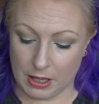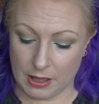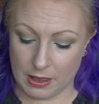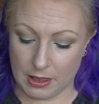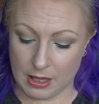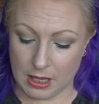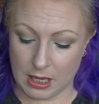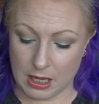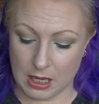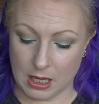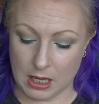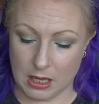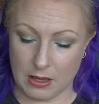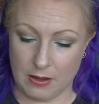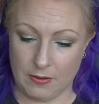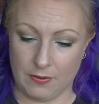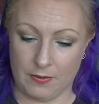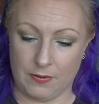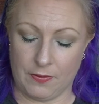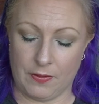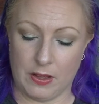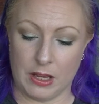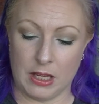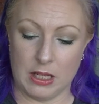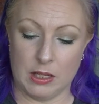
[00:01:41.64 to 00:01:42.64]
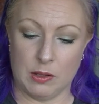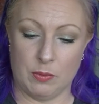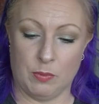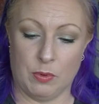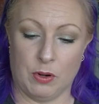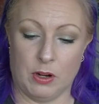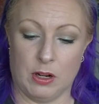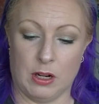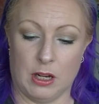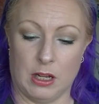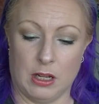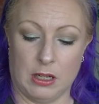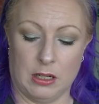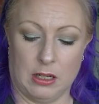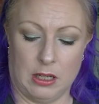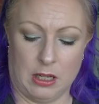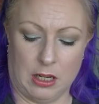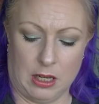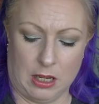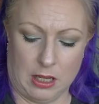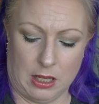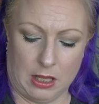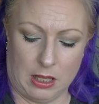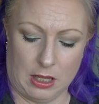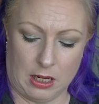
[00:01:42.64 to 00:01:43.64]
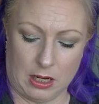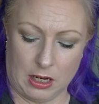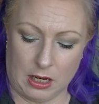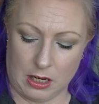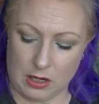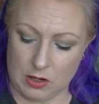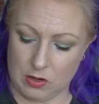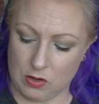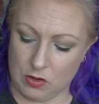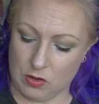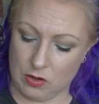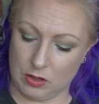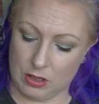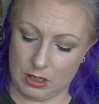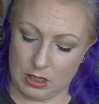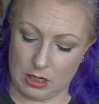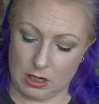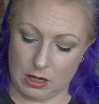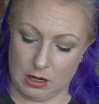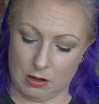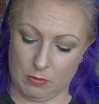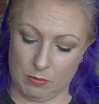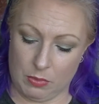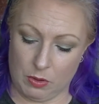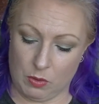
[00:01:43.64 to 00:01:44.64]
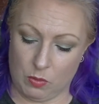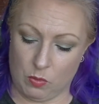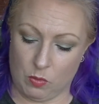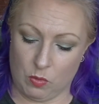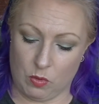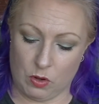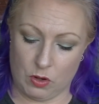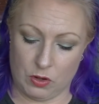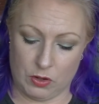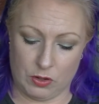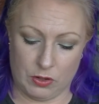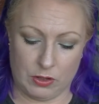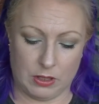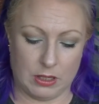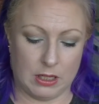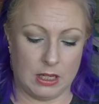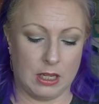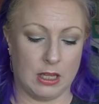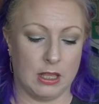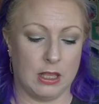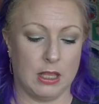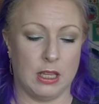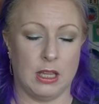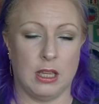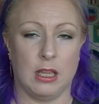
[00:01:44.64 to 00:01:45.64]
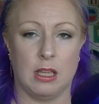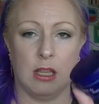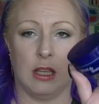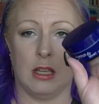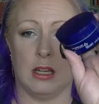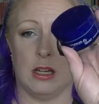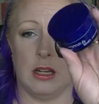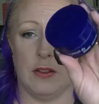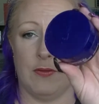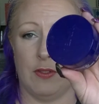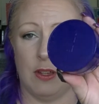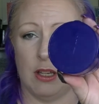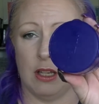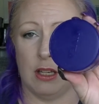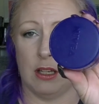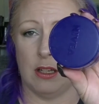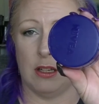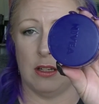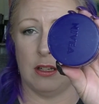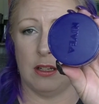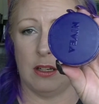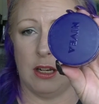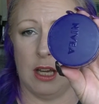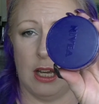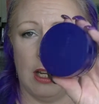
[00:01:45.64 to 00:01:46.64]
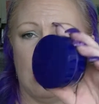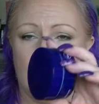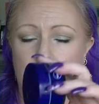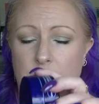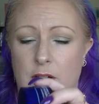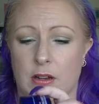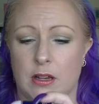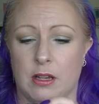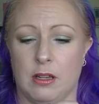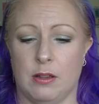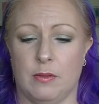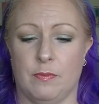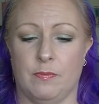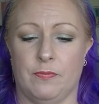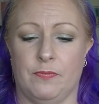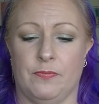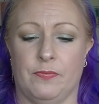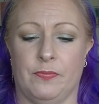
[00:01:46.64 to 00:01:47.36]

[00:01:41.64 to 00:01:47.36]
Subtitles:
The face product that I used up was the Nivea Night Cream.